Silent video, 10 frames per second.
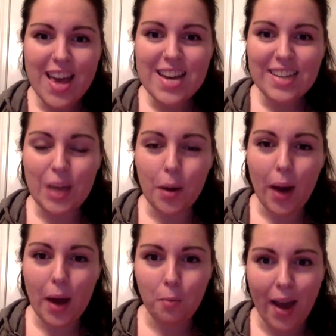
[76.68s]
So
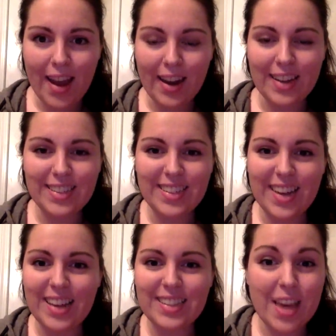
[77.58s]
I went.
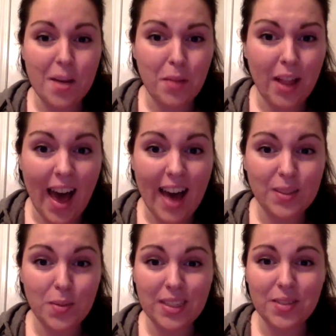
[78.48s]
I skipped class
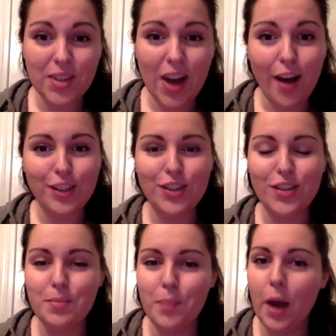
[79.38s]
because I was a college
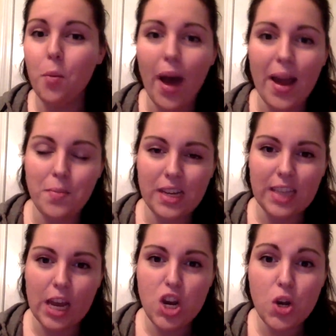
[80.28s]
student, but I went because
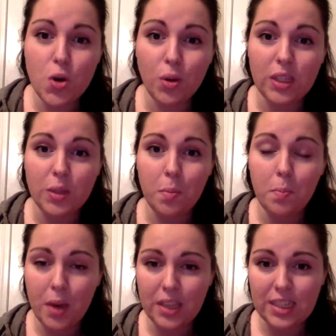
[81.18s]
I knew this
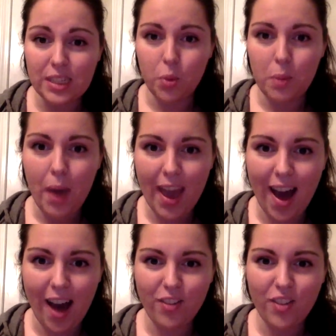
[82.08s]
business would pay
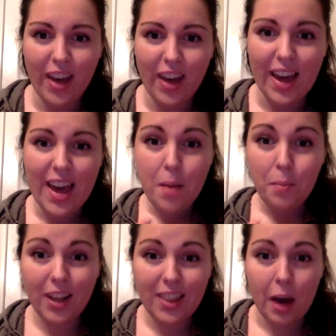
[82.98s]
off if I
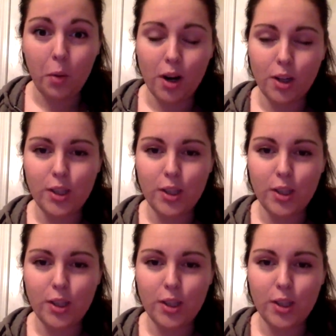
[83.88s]
put in that work.